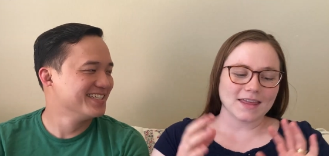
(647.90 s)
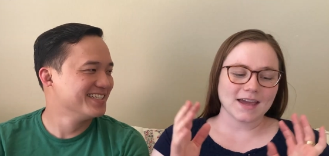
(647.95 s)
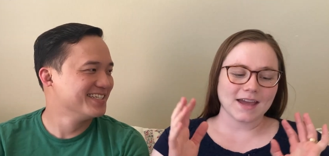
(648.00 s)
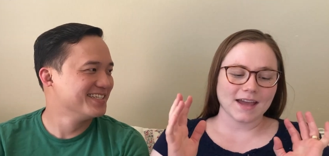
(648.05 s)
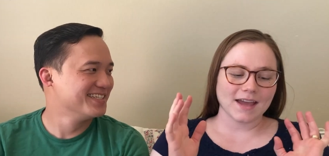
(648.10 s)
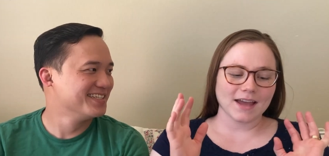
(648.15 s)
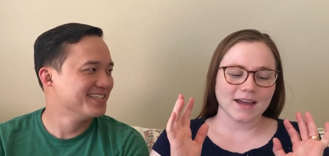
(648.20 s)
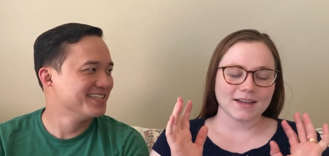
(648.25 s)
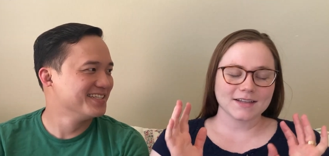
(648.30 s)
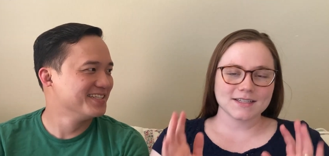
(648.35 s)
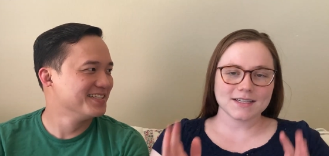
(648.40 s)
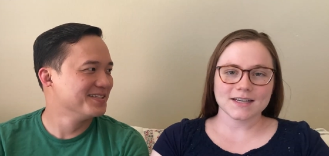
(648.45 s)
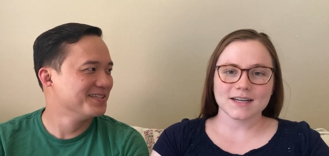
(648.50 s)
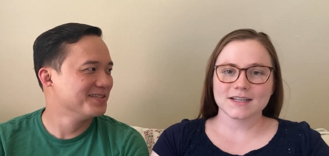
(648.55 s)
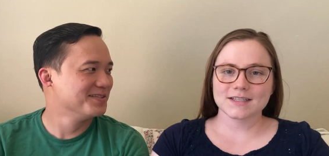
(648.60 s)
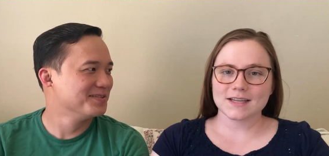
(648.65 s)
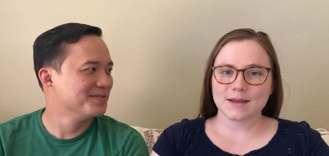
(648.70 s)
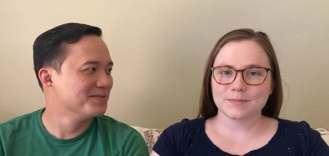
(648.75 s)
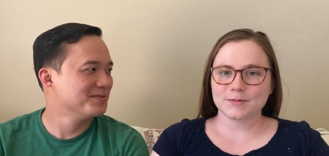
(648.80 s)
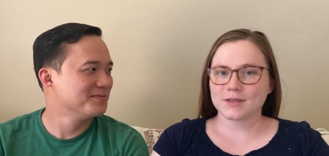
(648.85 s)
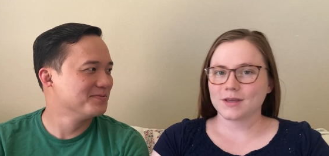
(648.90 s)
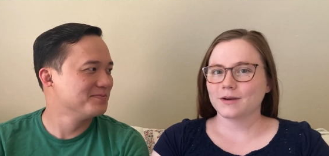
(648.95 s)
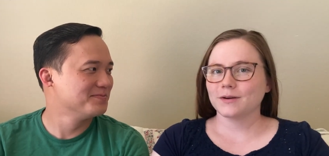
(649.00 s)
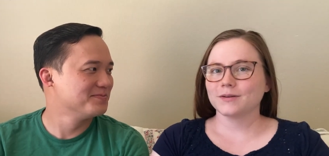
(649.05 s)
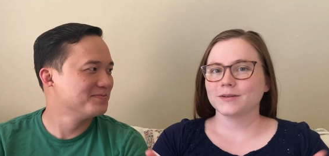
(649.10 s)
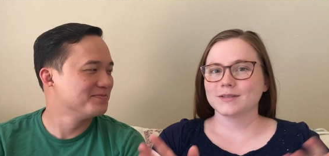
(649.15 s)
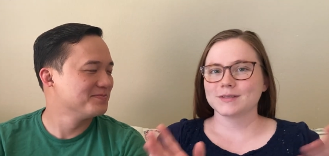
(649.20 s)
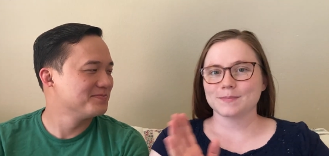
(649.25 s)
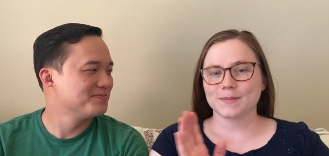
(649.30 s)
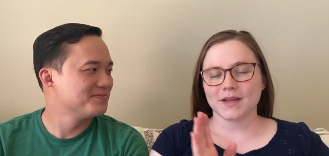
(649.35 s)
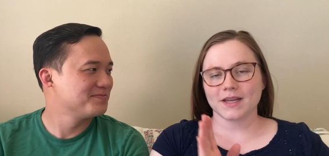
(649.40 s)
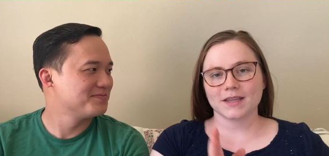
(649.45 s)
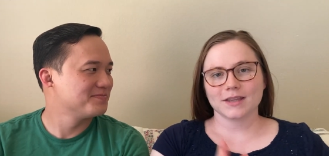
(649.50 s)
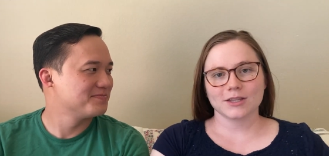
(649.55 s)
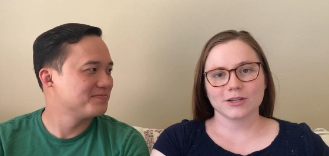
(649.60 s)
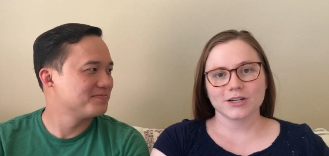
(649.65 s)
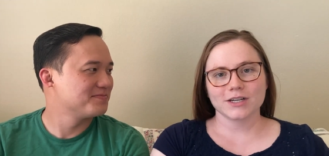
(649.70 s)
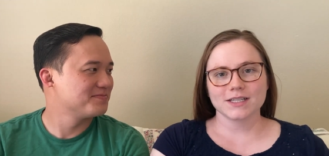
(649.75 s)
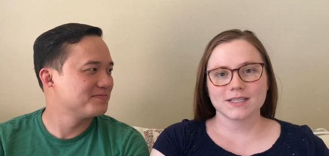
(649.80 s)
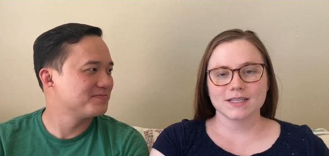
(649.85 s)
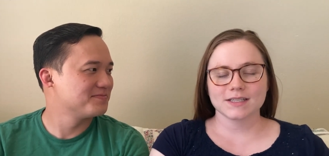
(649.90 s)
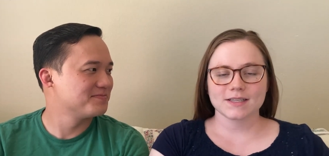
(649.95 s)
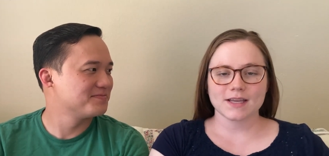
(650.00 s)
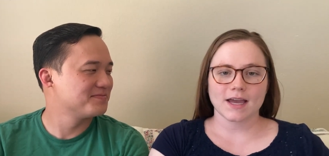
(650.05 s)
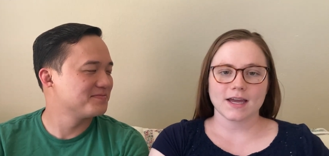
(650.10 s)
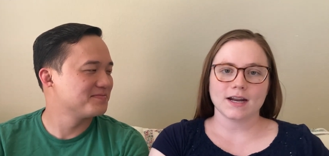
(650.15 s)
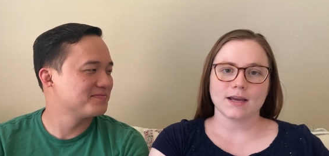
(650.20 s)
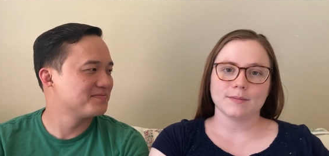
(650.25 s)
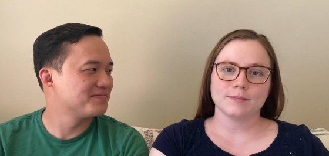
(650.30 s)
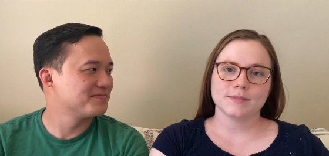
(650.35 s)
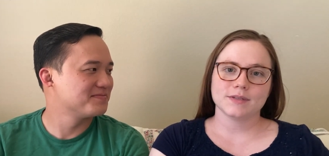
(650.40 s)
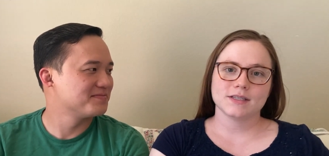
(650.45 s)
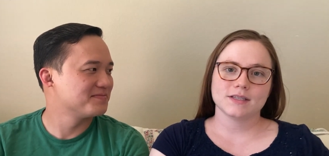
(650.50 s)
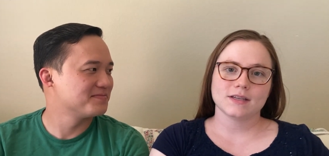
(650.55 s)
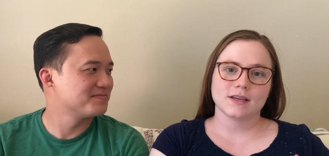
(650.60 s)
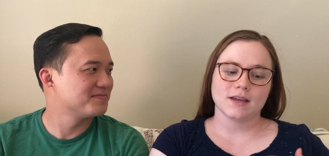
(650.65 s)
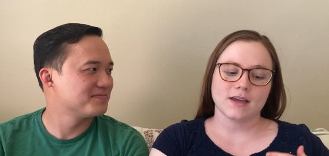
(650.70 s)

Speaker 1: they didn't accept those, but 36 items.